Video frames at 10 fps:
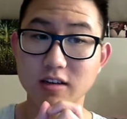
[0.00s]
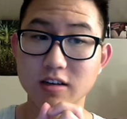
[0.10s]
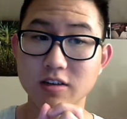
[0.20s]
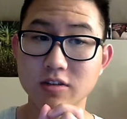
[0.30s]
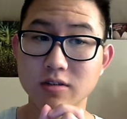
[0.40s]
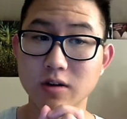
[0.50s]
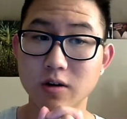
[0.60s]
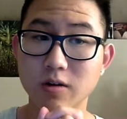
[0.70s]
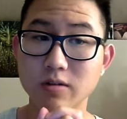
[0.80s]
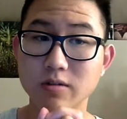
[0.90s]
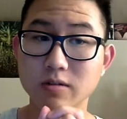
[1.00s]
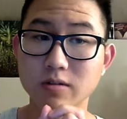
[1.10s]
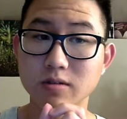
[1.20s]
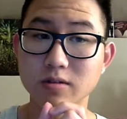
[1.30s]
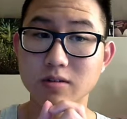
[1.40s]
it
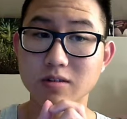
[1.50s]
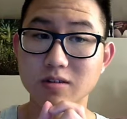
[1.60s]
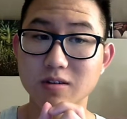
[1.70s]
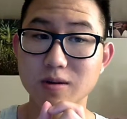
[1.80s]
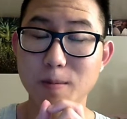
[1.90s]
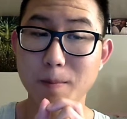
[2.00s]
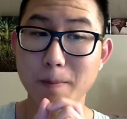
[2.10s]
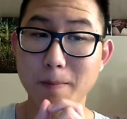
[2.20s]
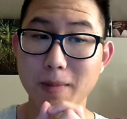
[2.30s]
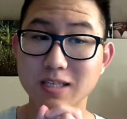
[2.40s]
turns my